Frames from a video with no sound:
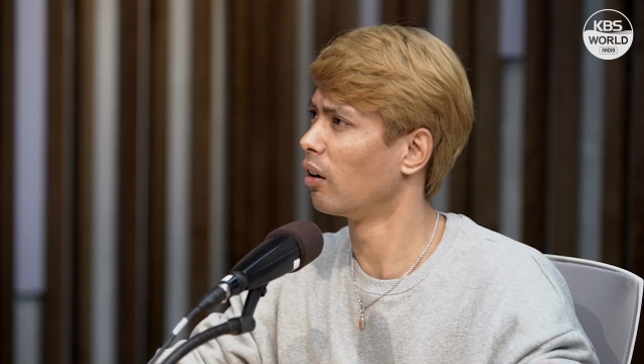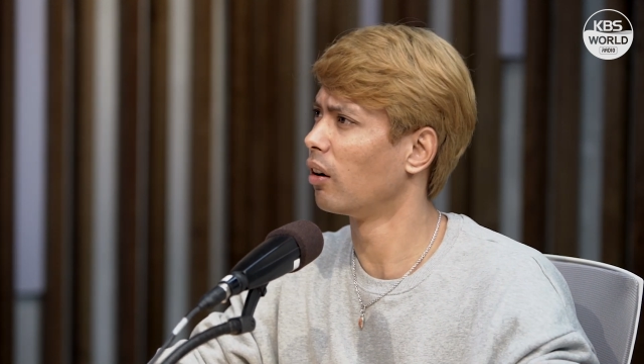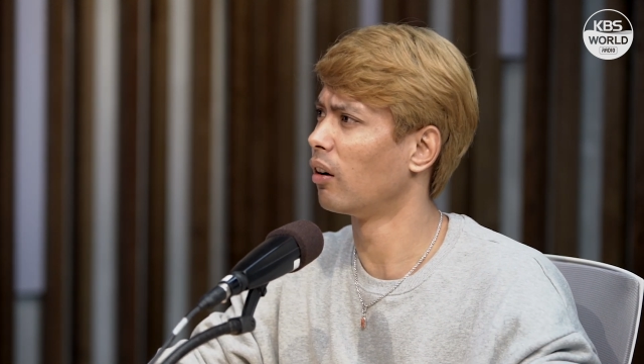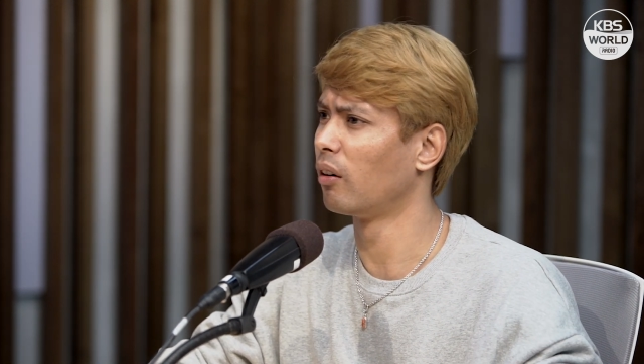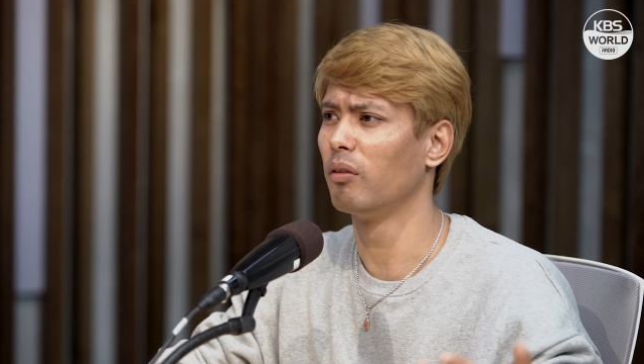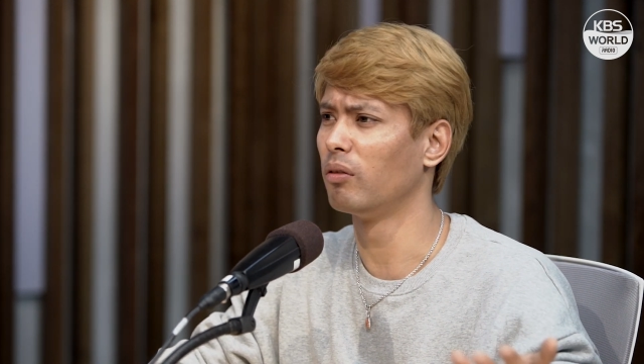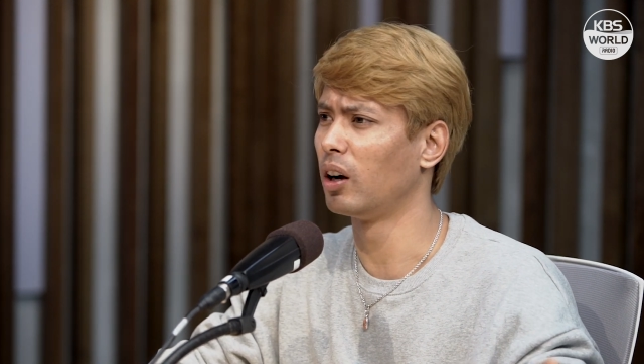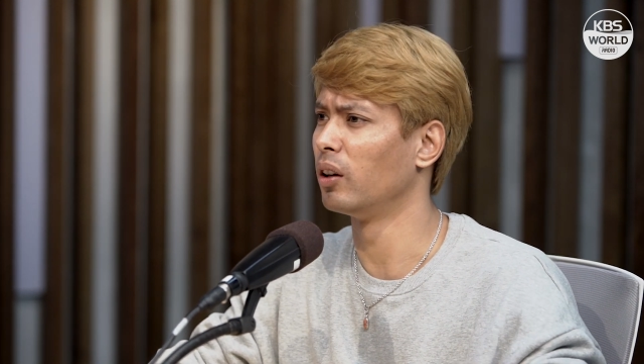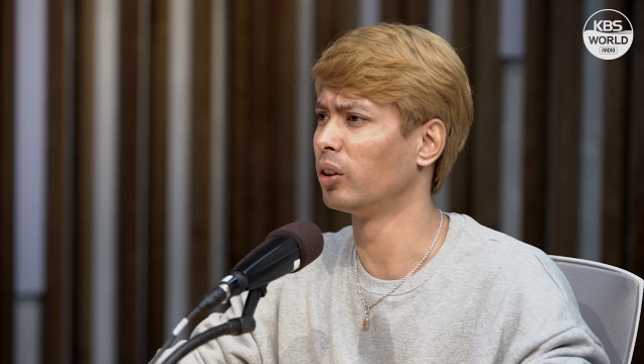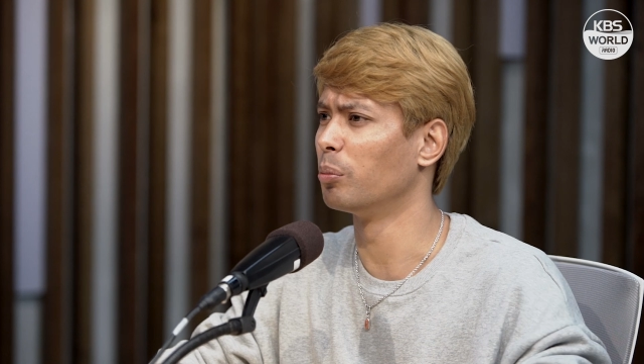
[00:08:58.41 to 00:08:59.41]
uh,
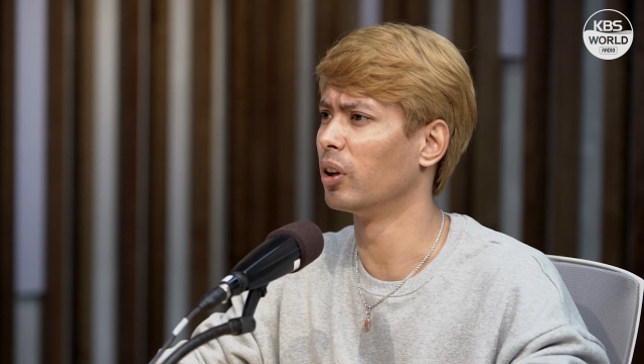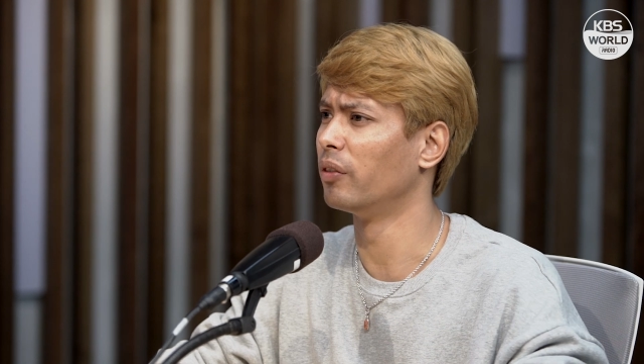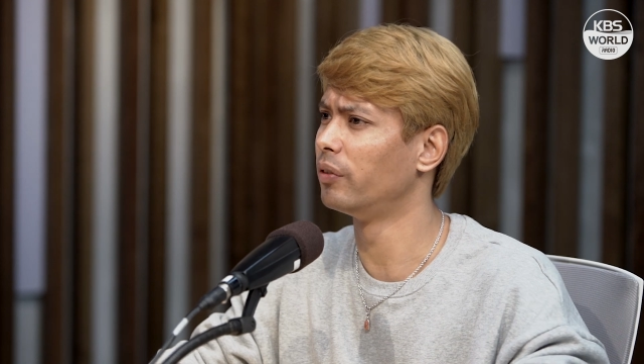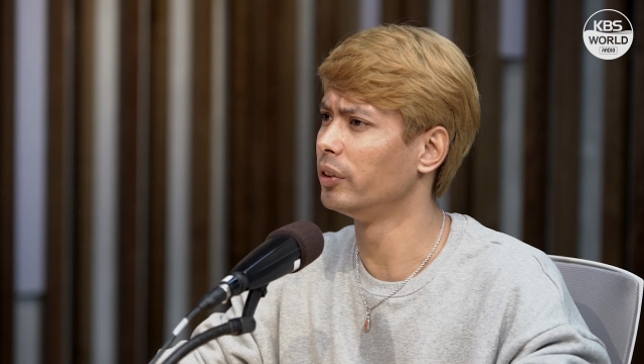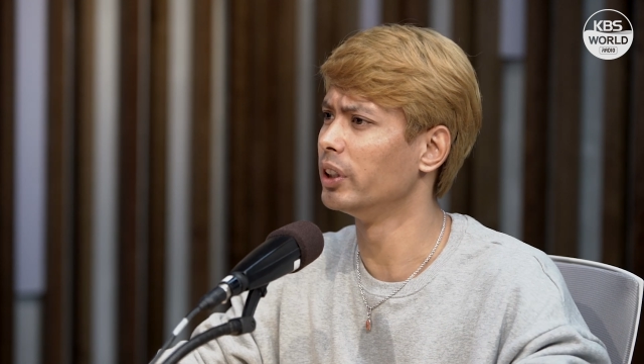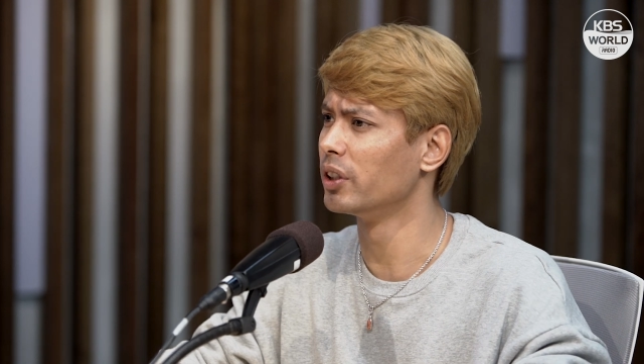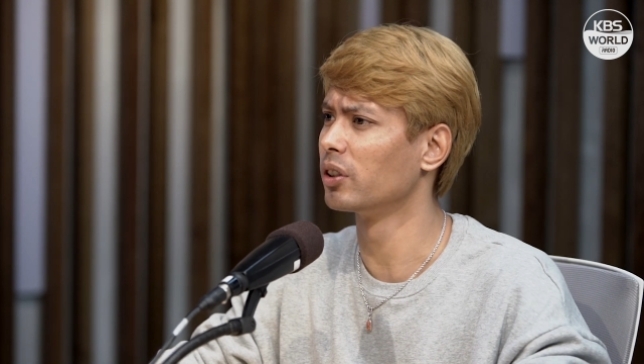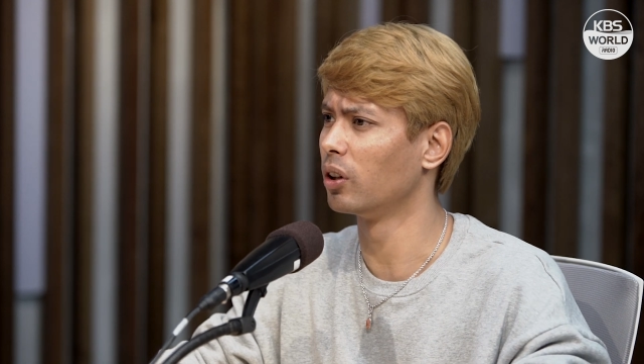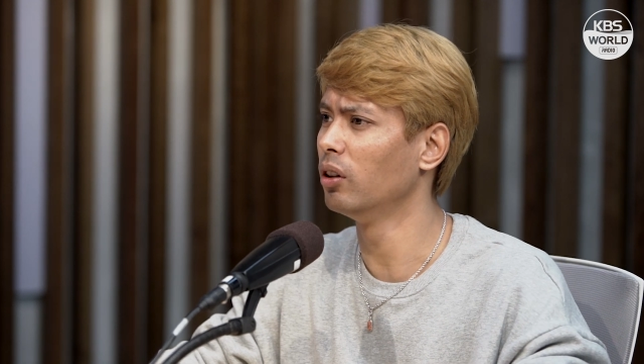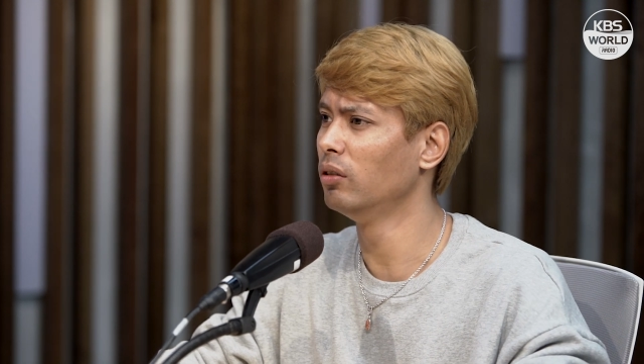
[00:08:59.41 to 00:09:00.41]
a couple of
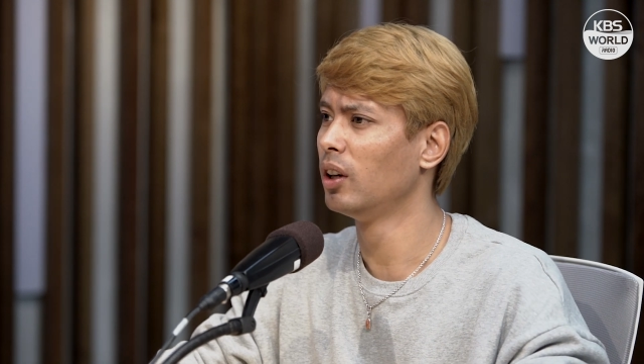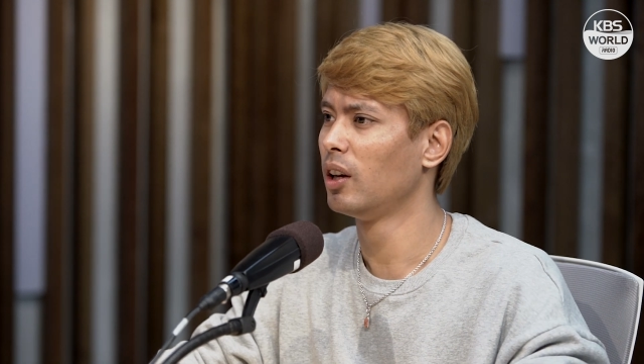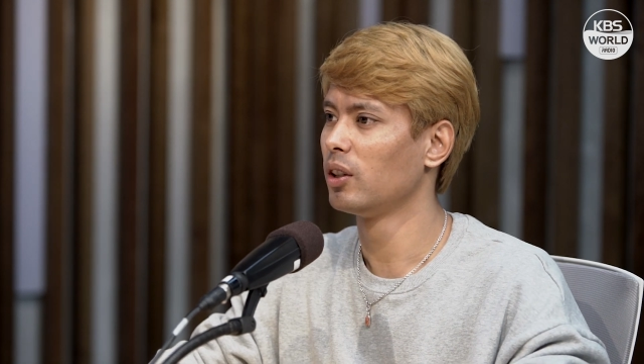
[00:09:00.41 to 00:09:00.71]
years ago.